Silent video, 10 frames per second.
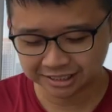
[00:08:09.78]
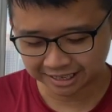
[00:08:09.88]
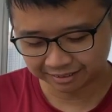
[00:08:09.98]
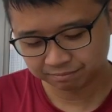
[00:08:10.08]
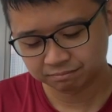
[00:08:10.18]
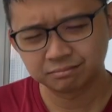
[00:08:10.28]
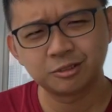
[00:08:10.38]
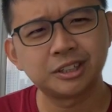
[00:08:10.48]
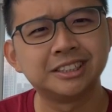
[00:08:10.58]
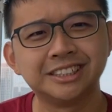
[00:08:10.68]
like,
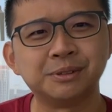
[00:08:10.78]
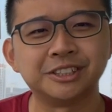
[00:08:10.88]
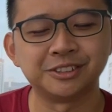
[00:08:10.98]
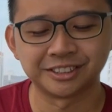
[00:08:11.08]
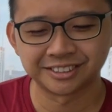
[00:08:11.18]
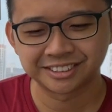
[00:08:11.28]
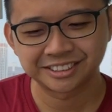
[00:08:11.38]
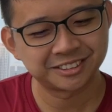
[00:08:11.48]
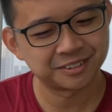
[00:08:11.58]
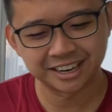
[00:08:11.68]
what is this material?
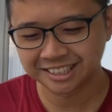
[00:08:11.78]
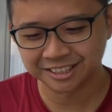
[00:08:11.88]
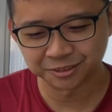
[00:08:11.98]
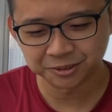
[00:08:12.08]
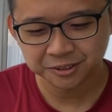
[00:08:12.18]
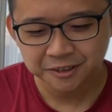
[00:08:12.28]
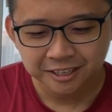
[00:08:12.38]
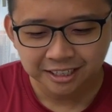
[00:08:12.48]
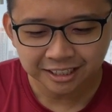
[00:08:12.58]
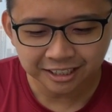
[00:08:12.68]
Right?
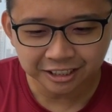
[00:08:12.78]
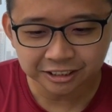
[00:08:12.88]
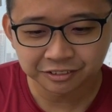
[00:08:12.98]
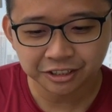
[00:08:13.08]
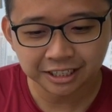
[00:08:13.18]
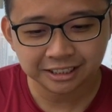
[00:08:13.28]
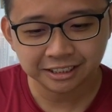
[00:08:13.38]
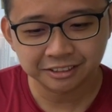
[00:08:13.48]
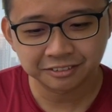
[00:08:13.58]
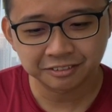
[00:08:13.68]
It's very,
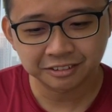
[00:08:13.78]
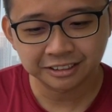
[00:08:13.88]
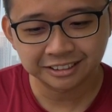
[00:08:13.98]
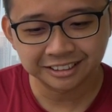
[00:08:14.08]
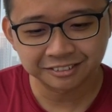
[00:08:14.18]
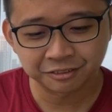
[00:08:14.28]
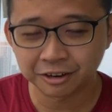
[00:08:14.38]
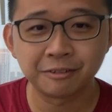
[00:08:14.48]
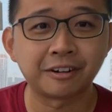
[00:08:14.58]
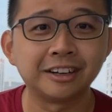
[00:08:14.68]

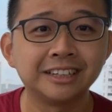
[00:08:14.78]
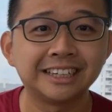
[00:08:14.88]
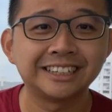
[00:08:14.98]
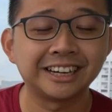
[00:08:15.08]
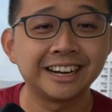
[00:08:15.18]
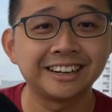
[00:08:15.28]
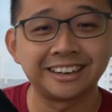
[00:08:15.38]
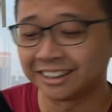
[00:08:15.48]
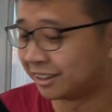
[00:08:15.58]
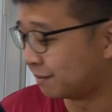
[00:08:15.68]
very fun
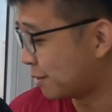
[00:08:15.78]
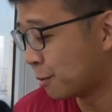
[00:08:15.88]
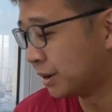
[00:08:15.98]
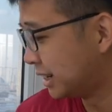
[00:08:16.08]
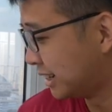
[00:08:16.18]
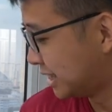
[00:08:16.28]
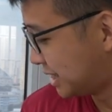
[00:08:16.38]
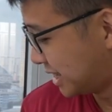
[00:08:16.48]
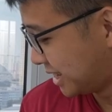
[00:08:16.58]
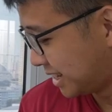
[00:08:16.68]
opening
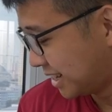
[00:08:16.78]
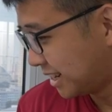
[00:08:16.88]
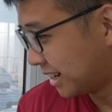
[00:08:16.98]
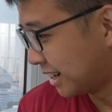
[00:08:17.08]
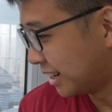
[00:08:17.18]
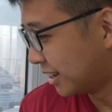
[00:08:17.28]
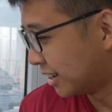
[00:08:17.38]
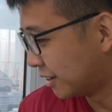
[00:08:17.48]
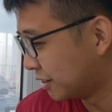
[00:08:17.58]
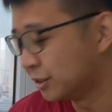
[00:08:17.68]
this and
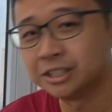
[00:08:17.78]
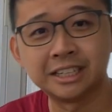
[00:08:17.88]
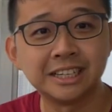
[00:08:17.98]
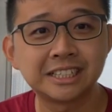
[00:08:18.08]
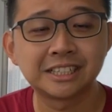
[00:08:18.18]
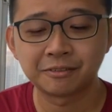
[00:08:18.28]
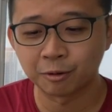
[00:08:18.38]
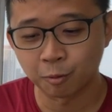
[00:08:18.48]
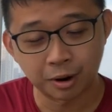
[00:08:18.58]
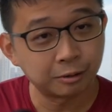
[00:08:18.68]
using this for a
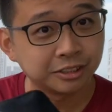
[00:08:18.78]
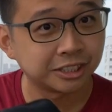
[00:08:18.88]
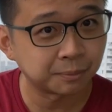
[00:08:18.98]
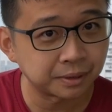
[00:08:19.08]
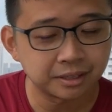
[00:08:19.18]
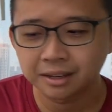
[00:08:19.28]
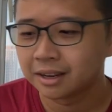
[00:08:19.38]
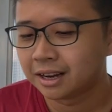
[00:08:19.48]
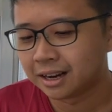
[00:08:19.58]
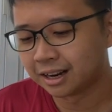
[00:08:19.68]
while, just a bit.
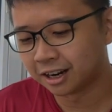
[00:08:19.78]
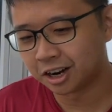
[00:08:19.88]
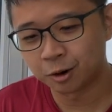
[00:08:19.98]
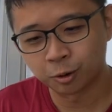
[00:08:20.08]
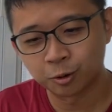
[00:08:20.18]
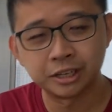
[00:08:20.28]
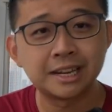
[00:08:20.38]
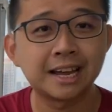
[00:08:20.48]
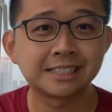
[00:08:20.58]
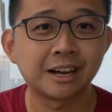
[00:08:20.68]
I will go and
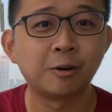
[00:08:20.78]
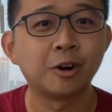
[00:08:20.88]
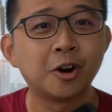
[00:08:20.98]
test out